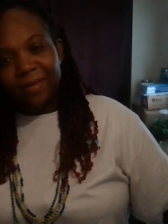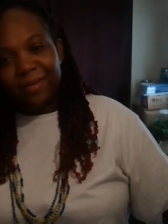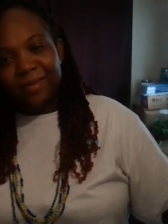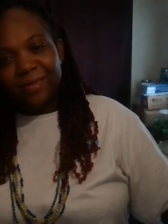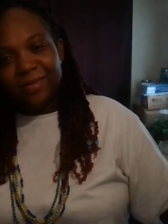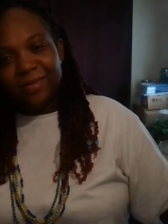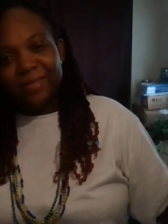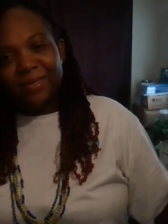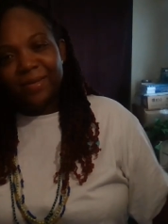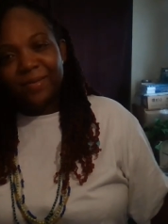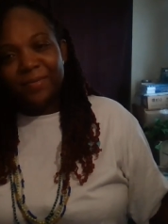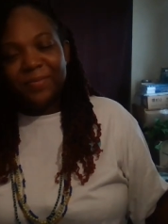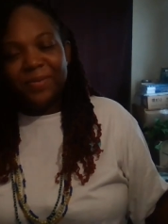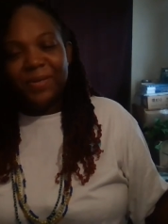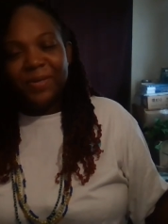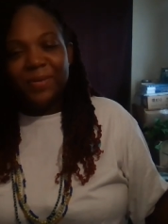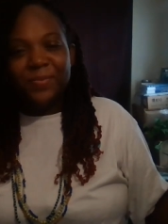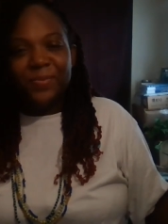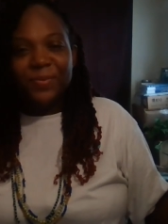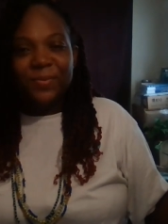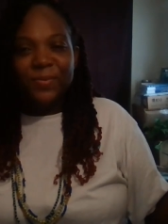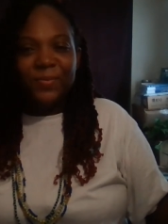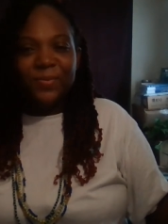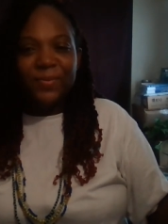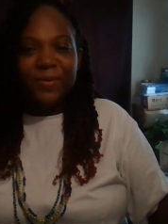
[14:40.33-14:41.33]
Some
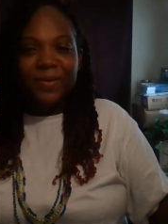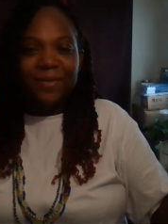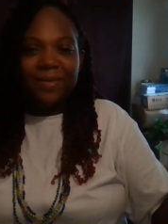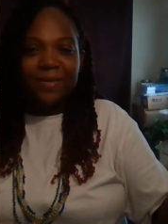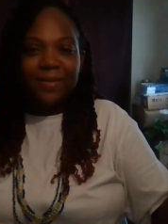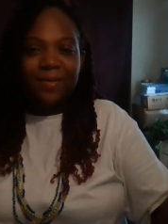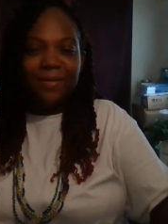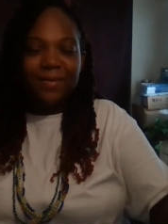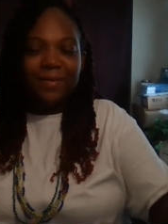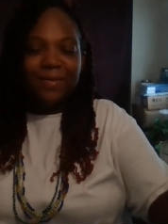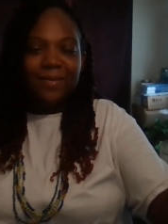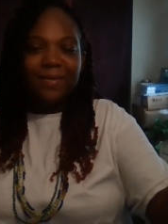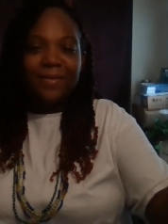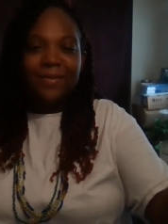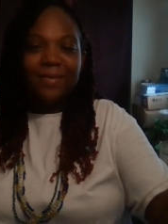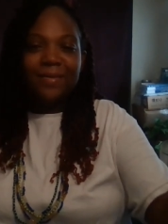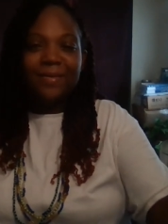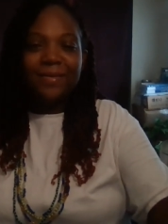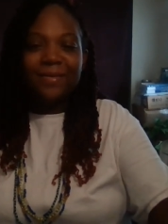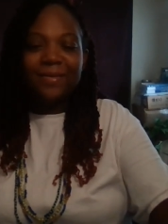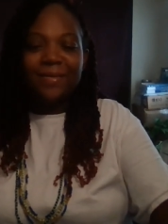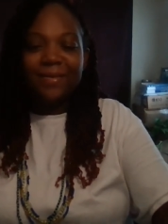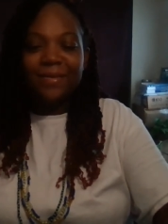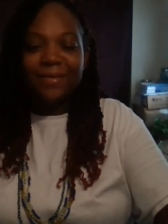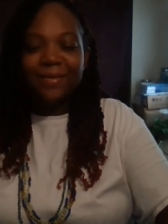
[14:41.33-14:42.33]
people would
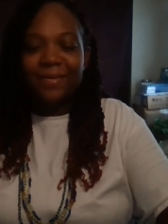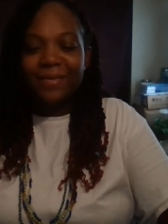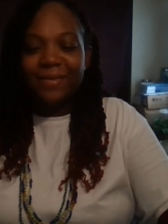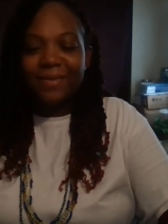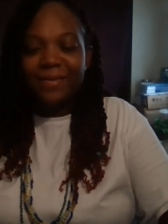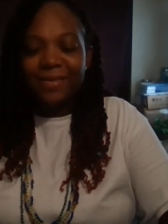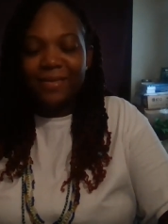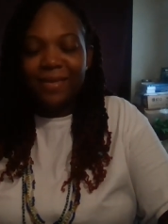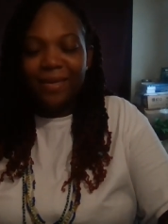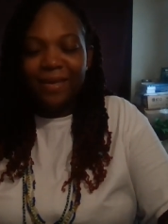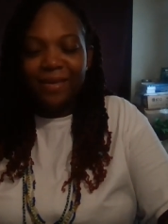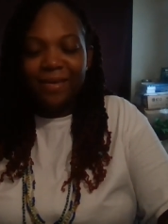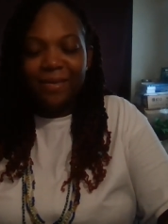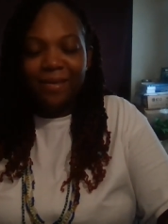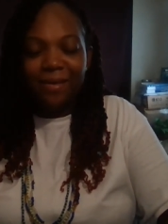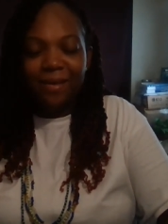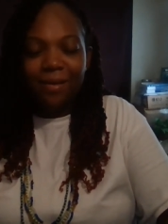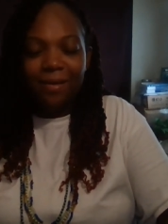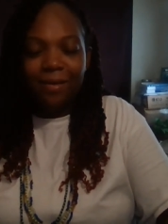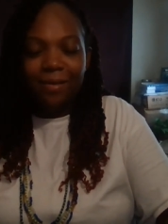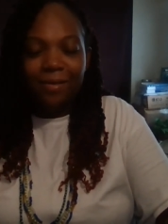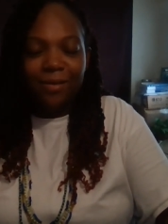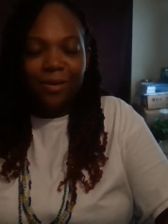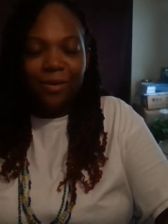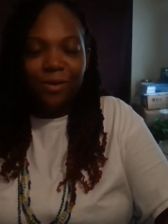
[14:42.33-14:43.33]
say
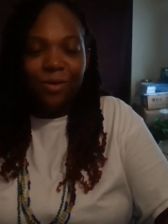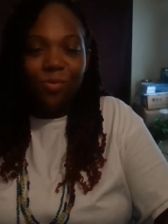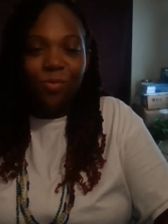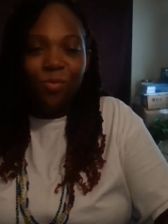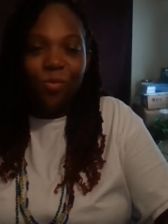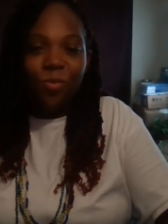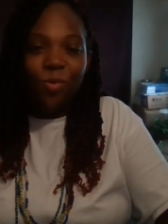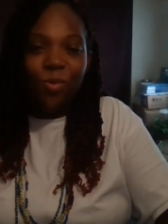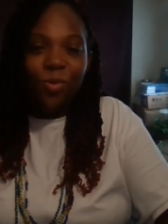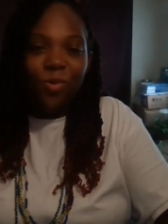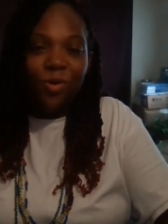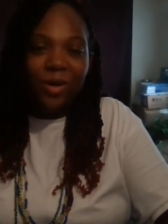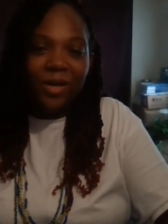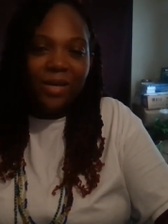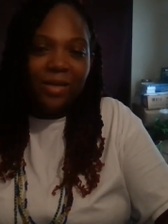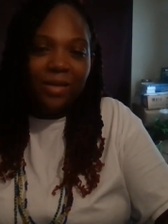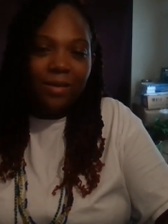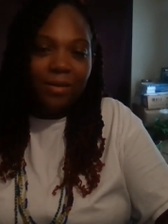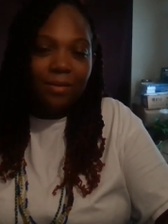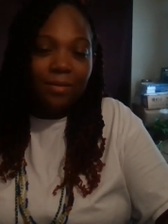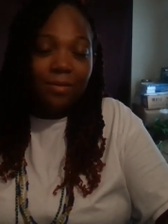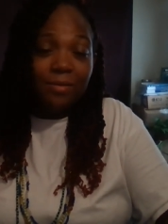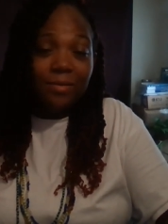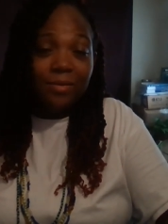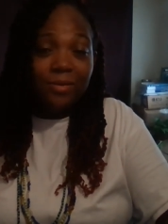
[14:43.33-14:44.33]
that they're
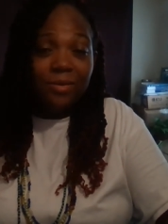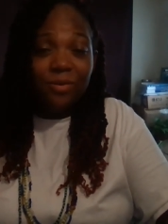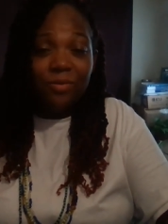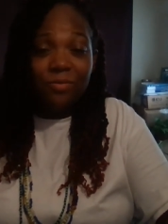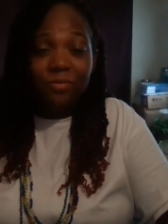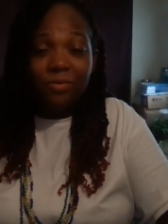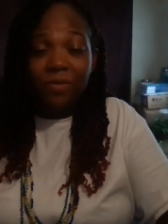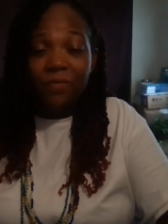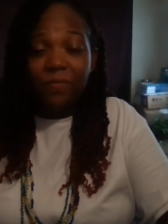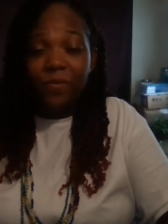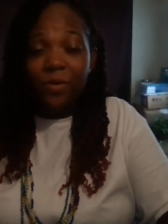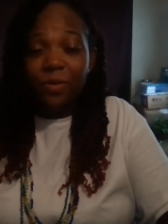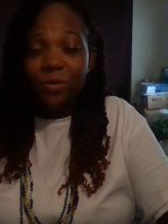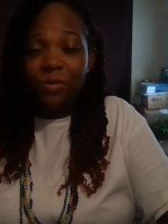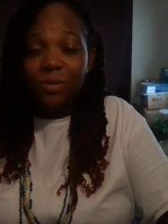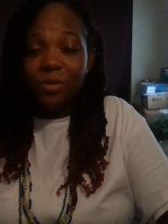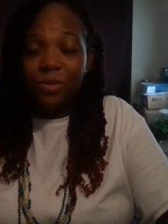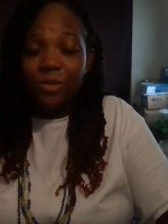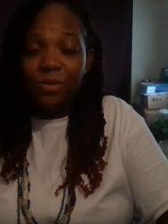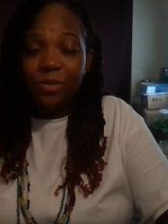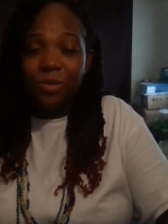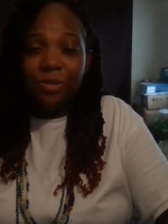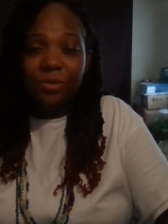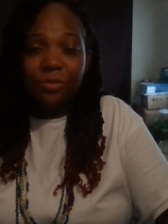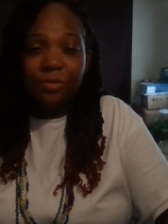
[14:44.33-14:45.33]
warnings, you reverse
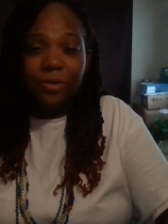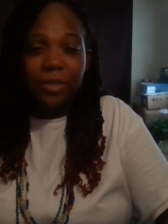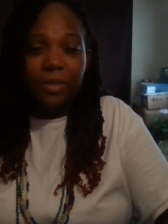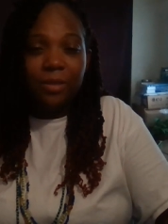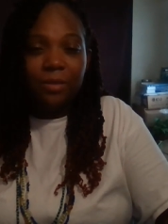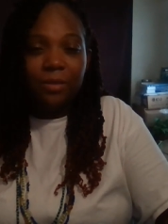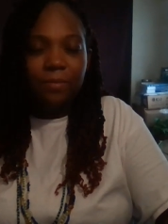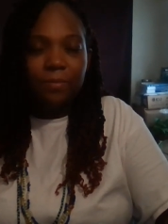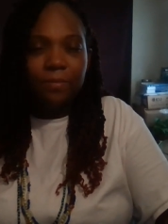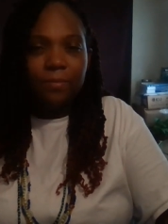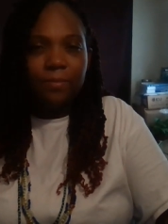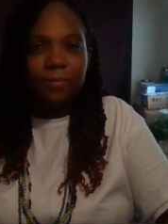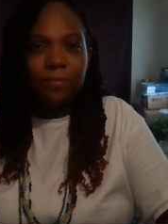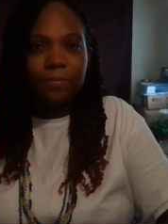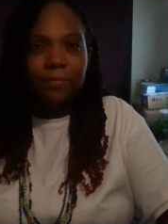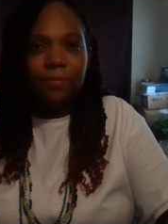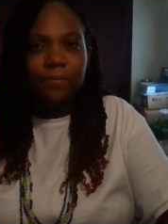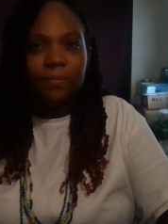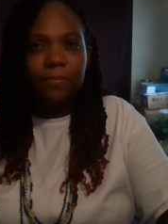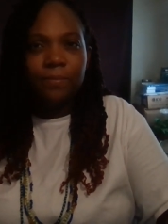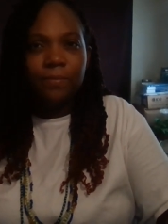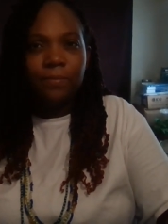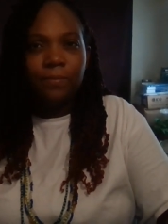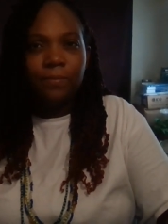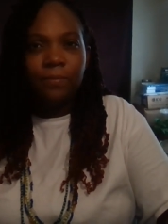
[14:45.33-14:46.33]
a dream.
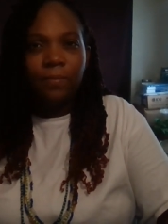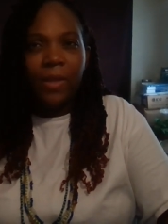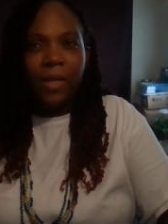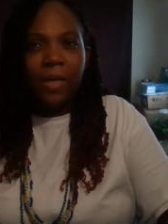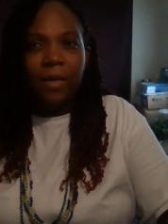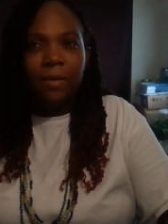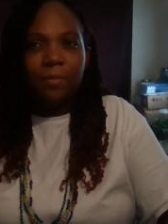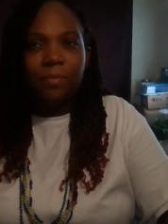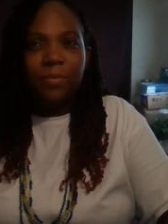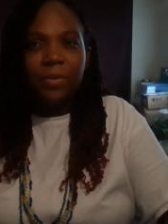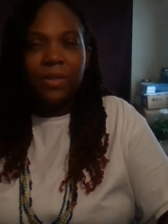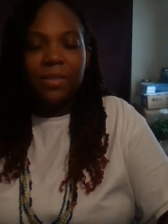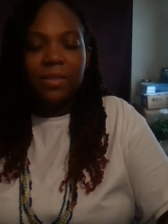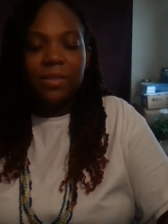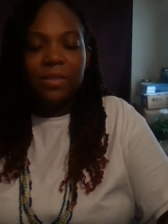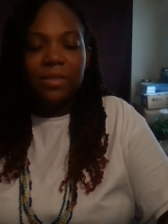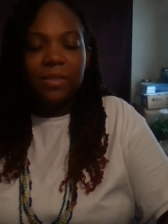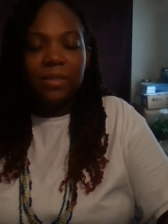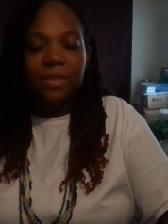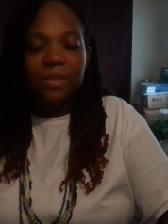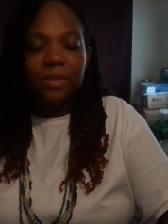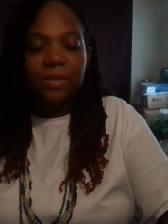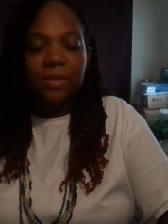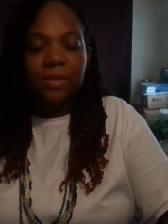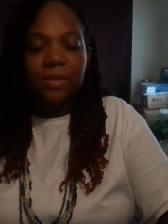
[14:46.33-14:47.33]
But
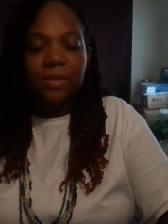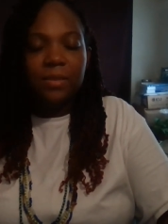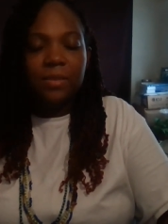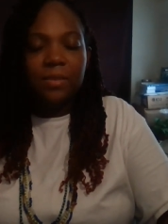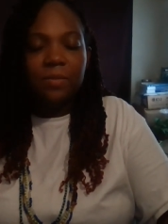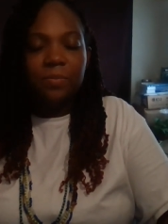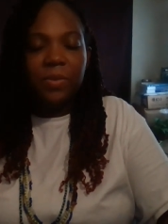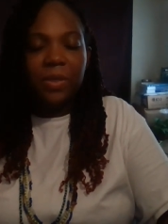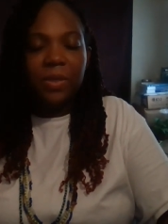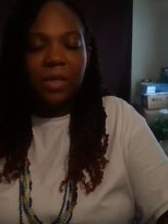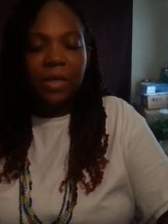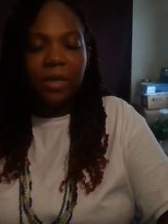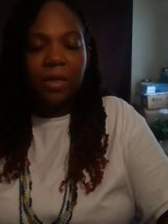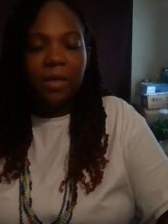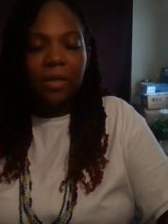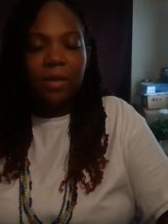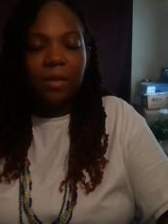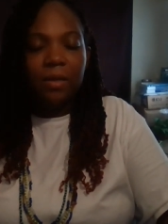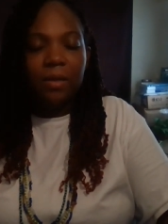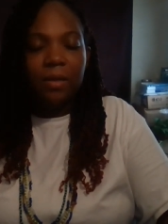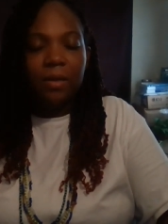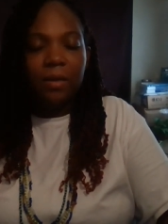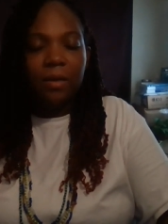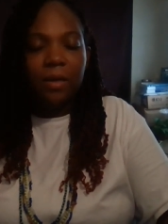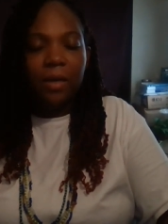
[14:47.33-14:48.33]
just
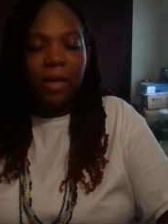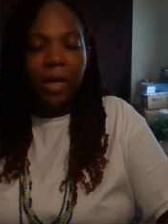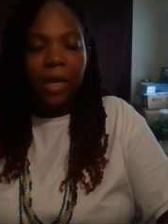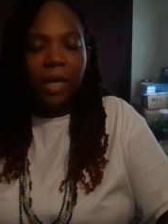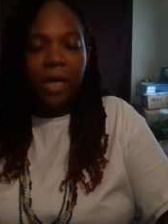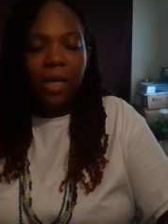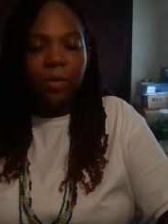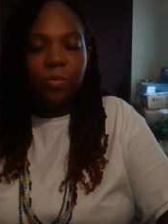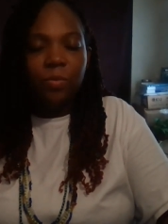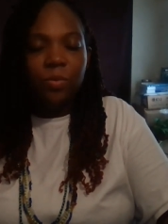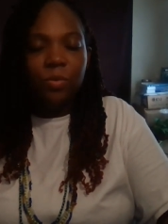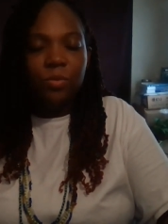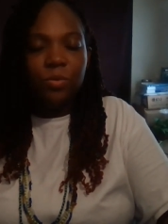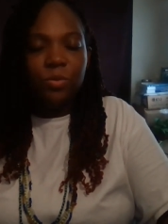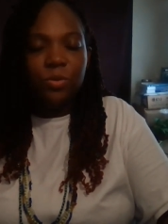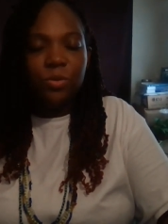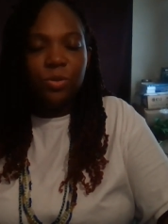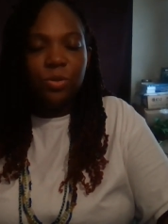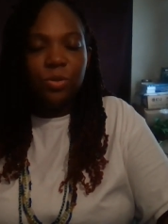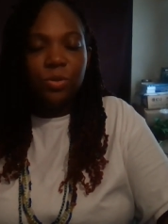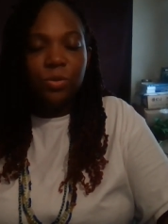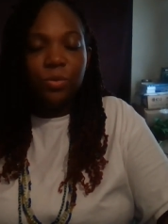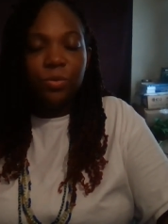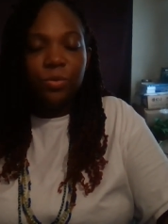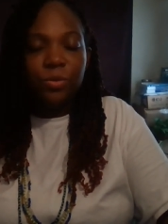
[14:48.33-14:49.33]
being able
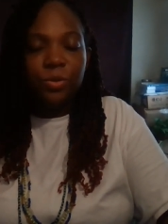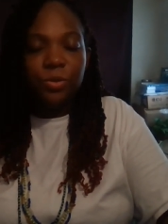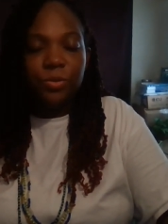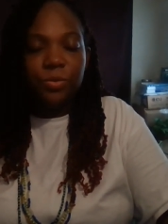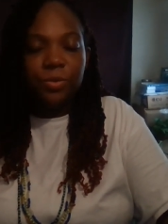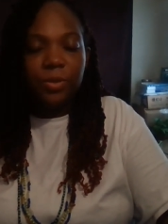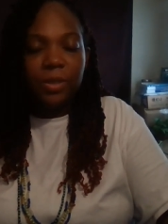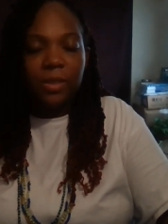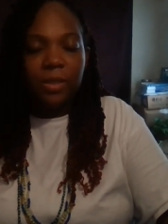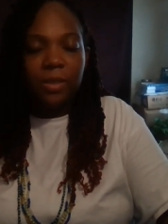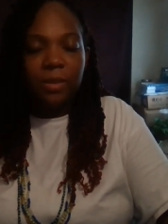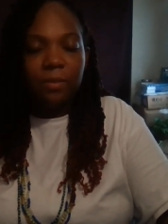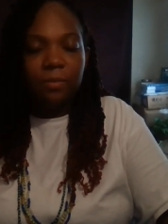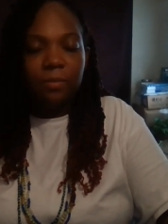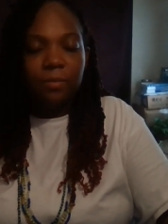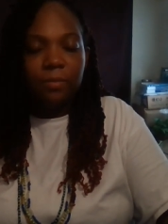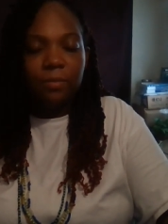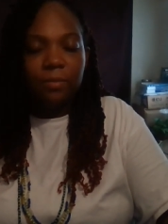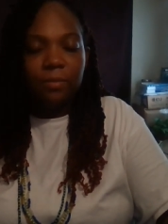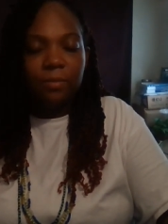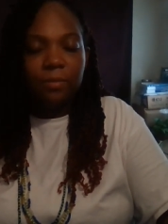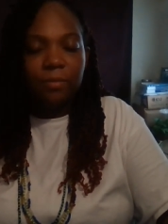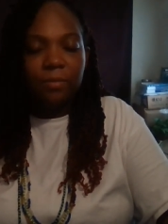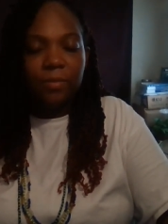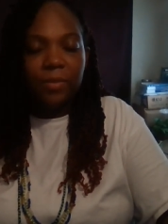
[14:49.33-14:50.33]
to dream
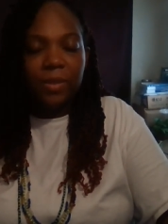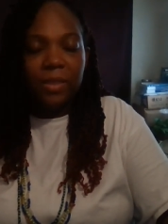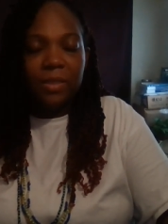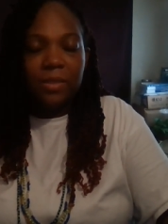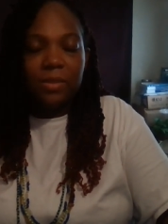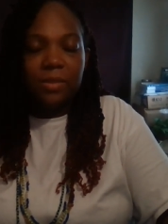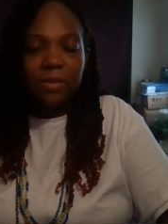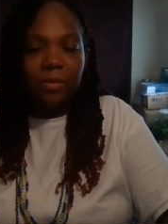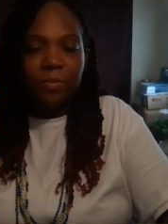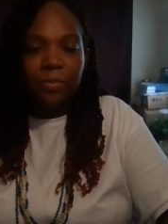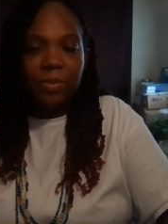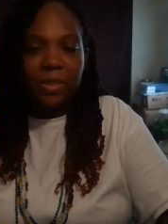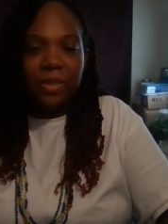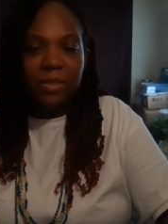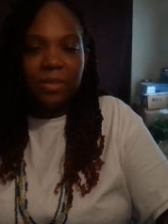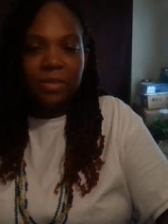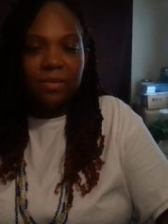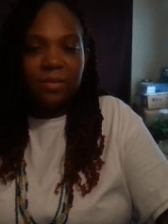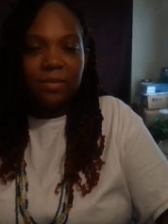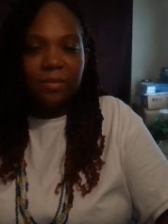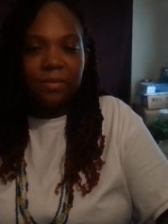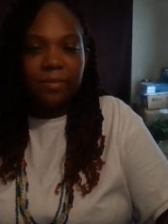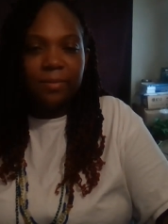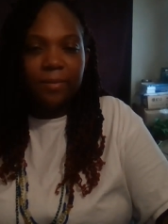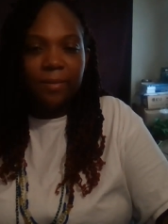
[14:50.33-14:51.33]
is a
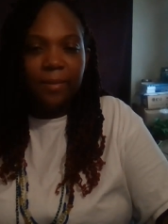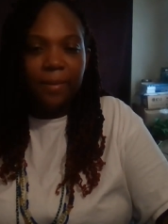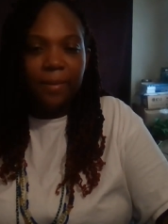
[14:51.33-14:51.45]
blessing.